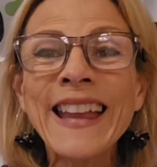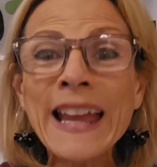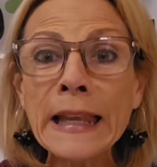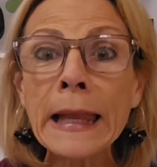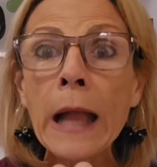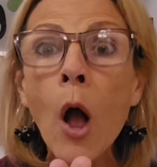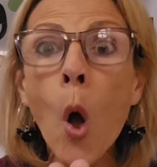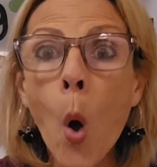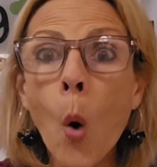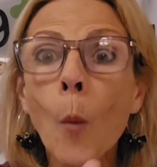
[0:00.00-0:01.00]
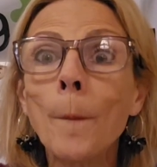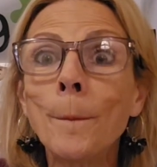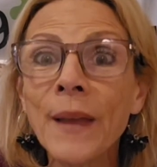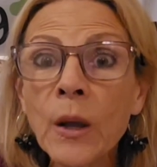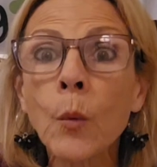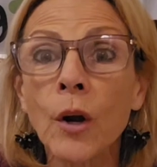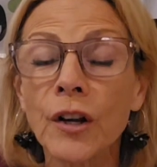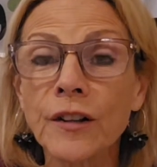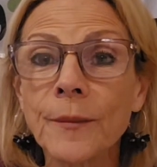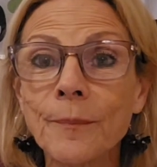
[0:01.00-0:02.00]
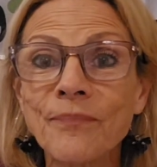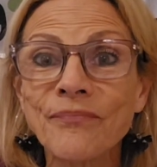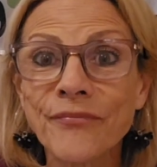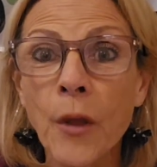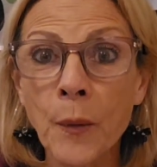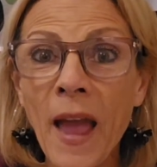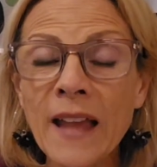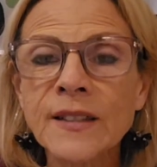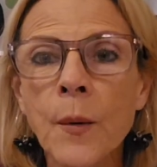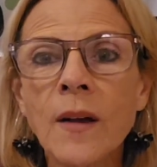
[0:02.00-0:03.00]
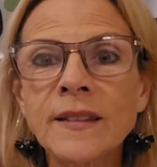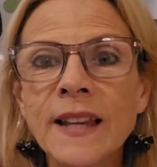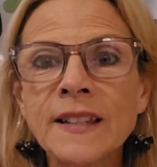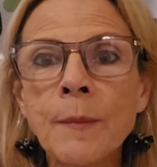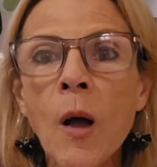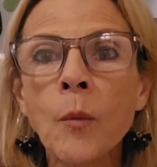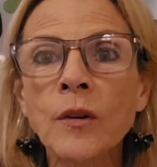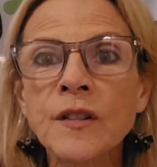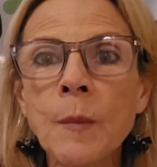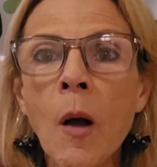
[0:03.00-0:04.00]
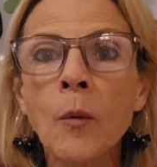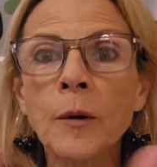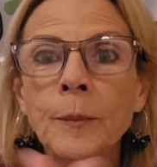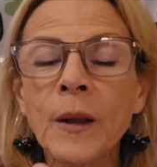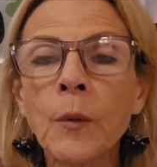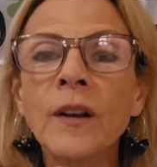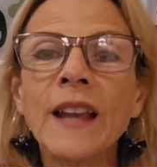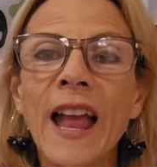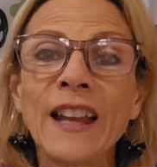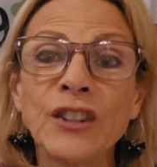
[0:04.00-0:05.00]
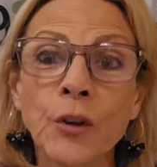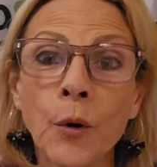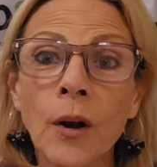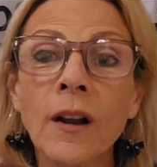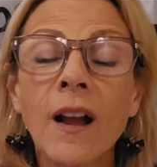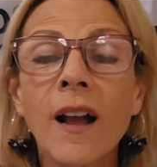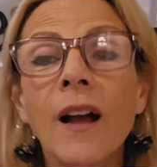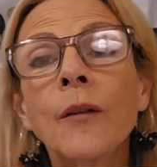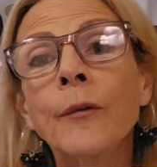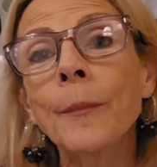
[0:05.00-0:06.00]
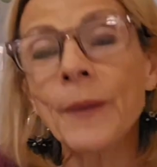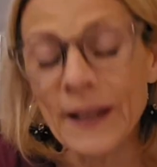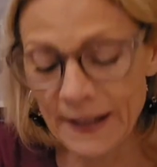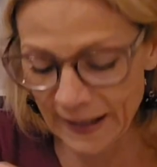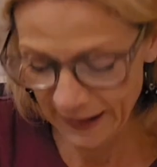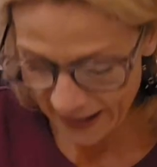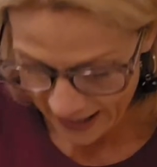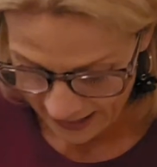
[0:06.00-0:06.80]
and getting a whole big word. Okay, so I'll say small word, small word, big word, and you're repeating.